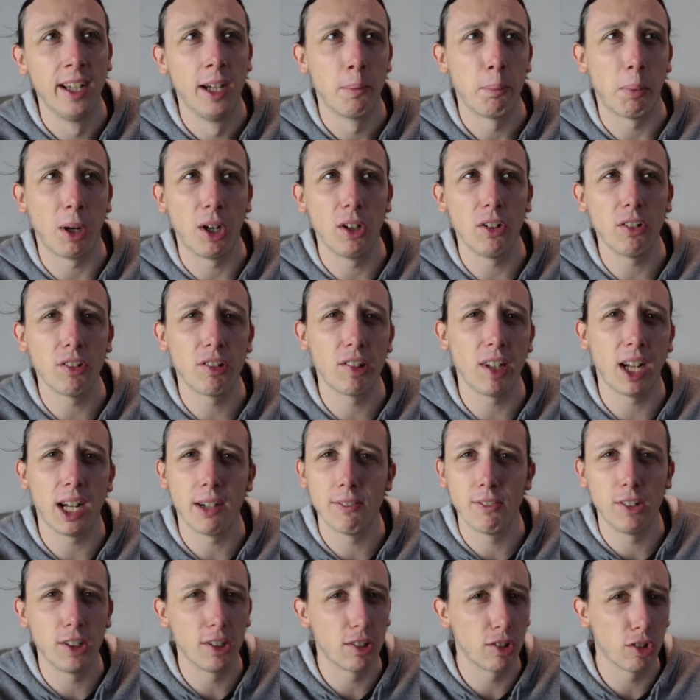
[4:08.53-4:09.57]
But I also have
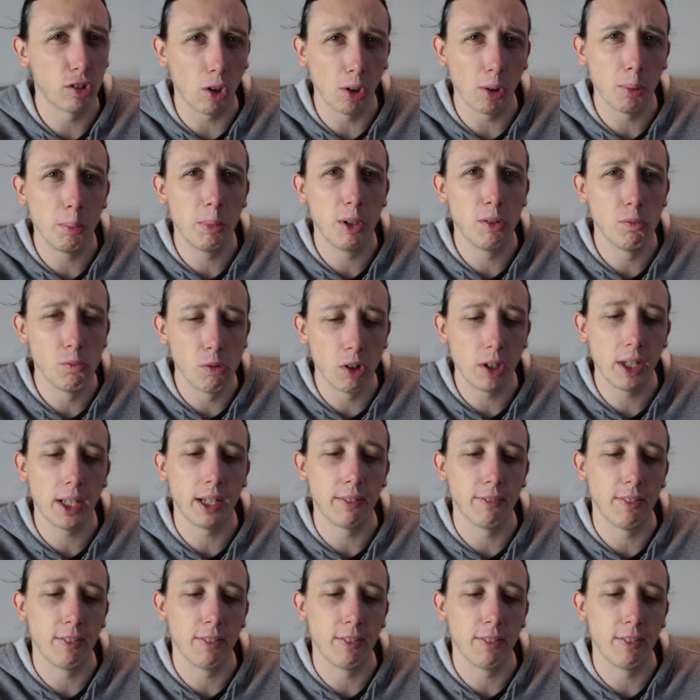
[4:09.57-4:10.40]
a Solomon running